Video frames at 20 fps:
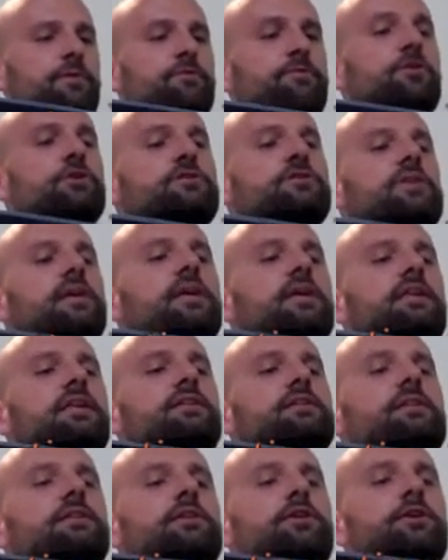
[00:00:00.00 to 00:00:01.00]
first thing you need
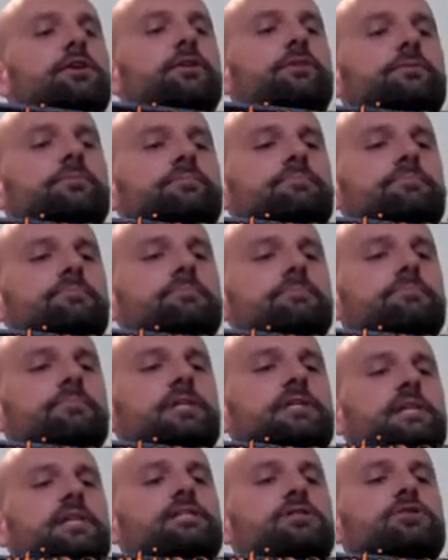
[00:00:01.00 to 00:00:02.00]
to learn
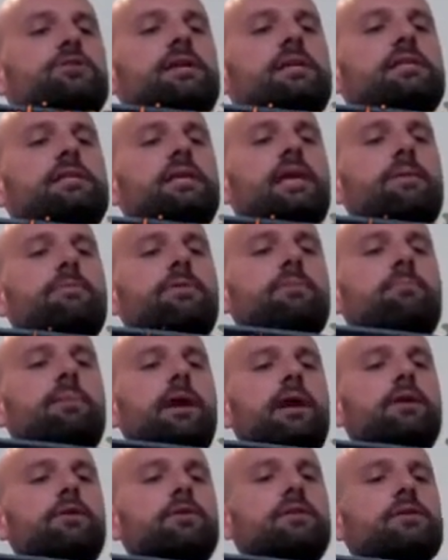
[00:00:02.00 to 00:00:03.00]
is that you need to keep the
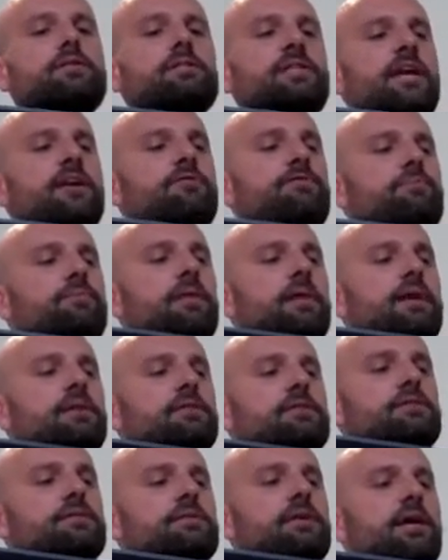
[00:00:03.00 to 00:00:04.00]
bottle in a safe
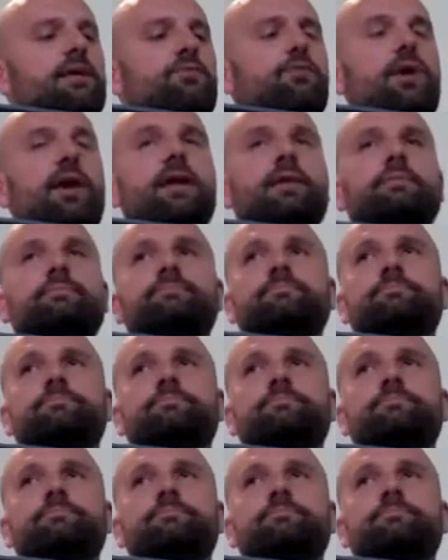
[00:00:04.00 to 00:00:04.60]
place and wait.